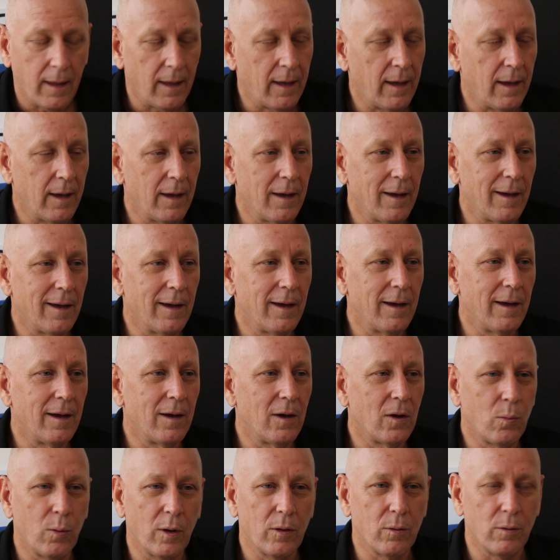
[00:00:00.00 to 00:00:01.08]

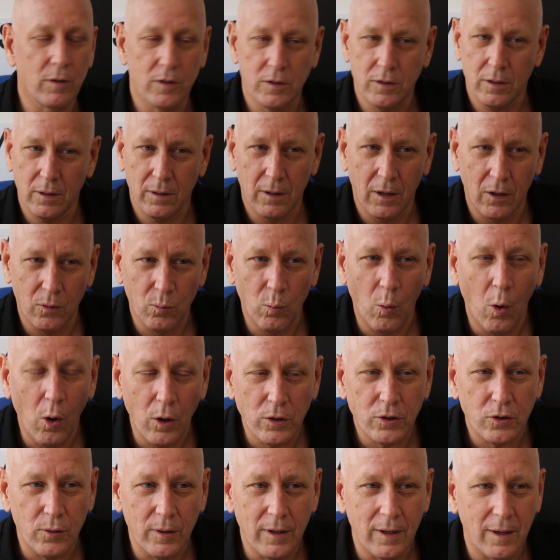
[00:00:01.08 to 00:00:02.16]
uh, whether it's on Wall
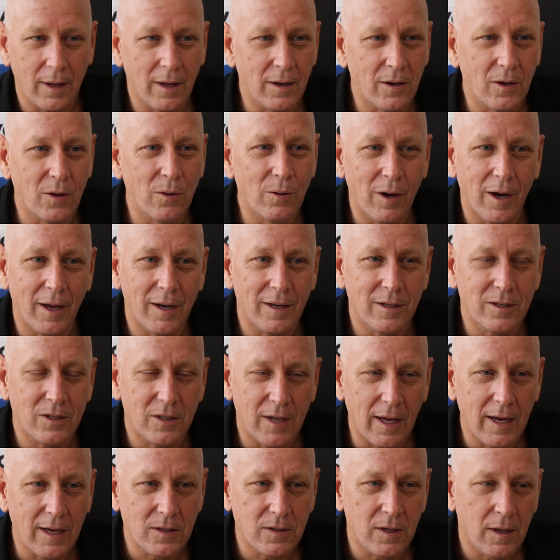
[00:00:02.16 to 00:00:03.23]
Street in the United
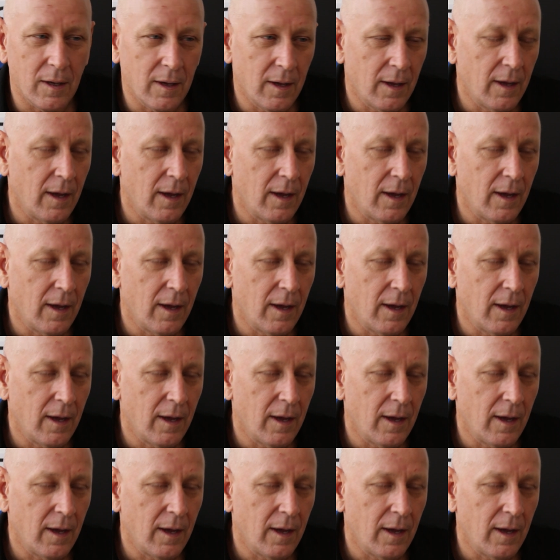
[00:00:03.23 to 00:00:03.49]
States,